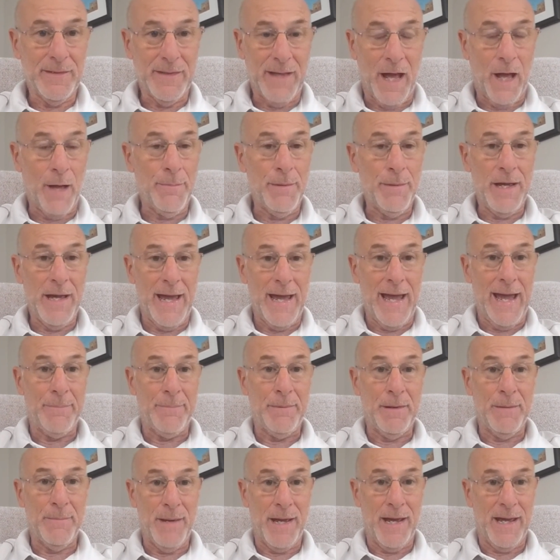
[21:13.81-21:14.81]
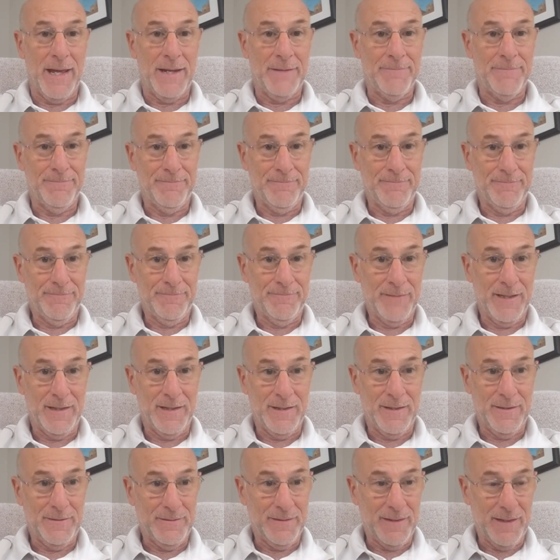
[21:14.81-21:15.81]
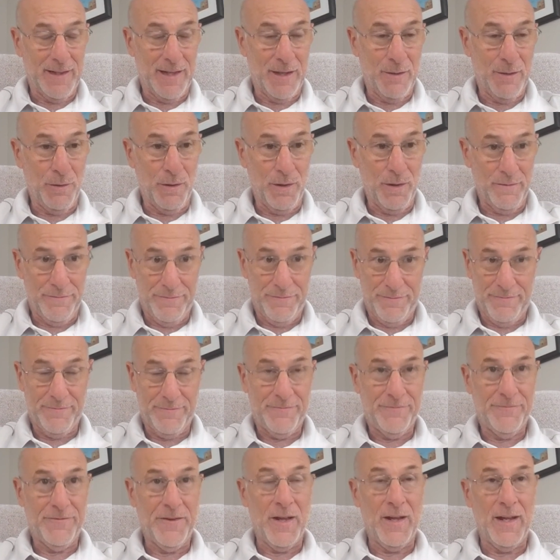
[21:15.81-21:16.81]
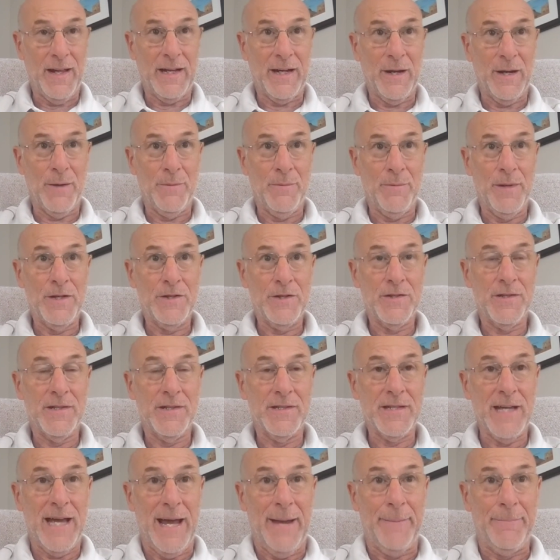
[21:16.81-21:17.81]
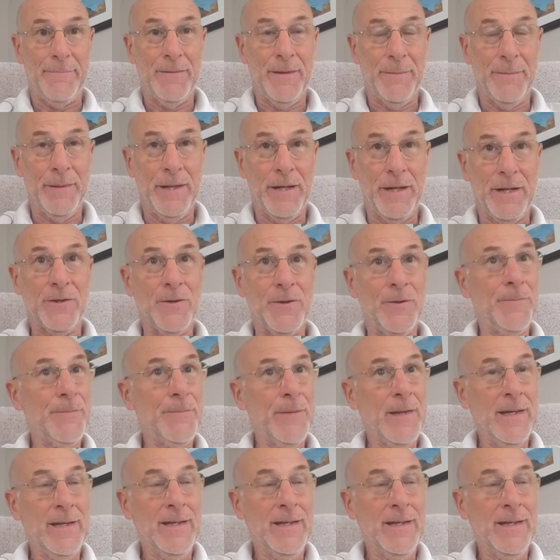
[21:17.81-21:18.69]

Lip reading: I'll be a happy man. I will have felt like I reached the top, the pinnacle.